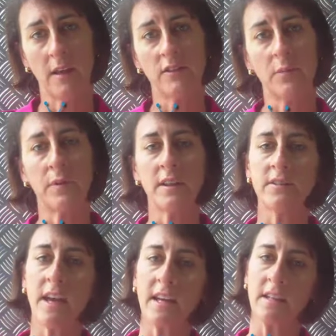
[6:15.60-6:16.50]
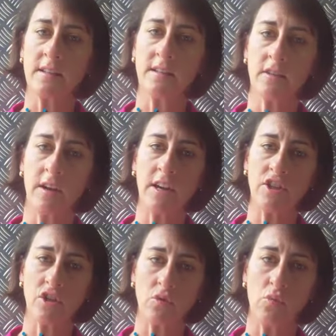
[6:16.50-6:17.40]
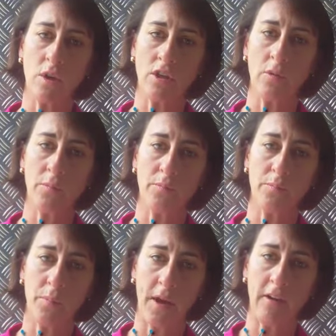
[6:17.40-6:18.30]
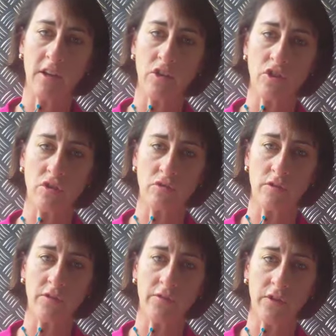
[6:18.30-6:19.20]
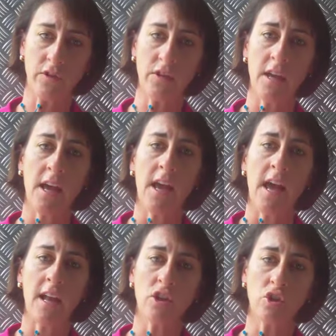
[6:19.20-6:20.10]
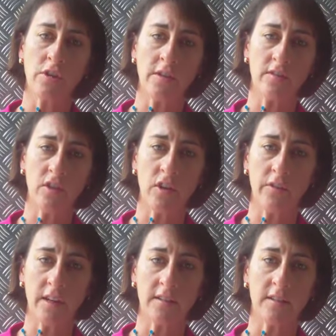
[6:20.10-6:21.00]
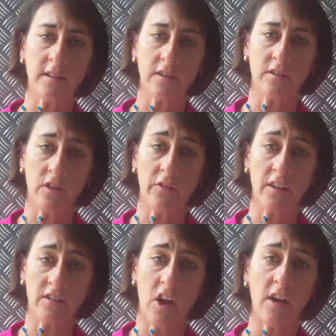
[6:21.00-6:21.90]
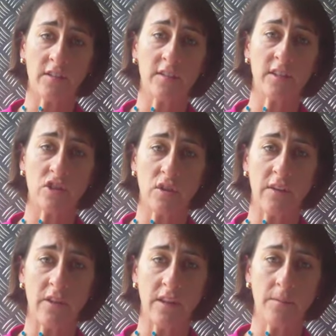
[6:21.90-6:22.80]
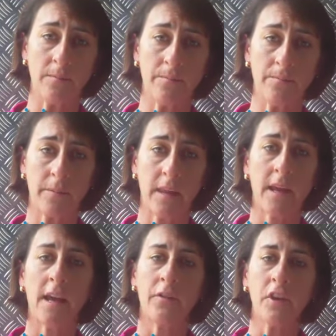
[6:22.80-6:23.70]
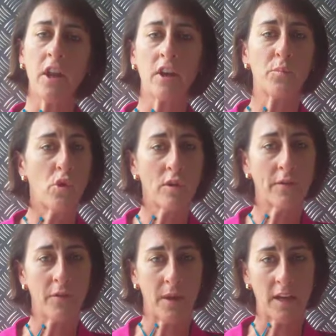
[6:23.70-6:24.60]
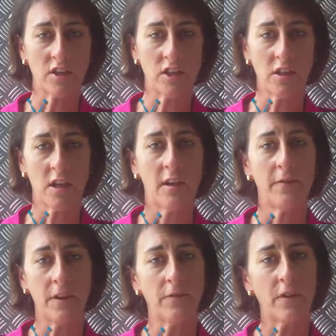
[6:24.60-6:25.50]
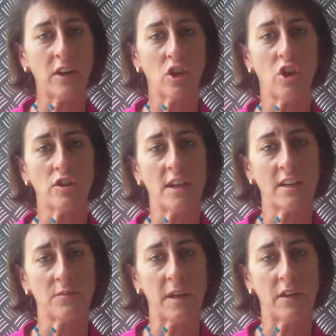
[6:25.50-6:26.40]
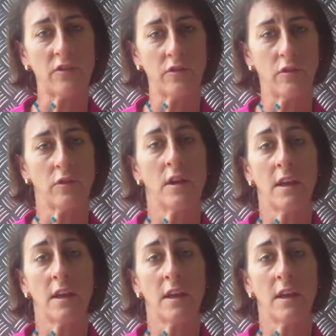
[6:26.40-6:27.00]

So please take consideration when you're preparing your children's food and look at the servings, the serving sizes that you're giving them. If you'd like more information, feel free to contact me through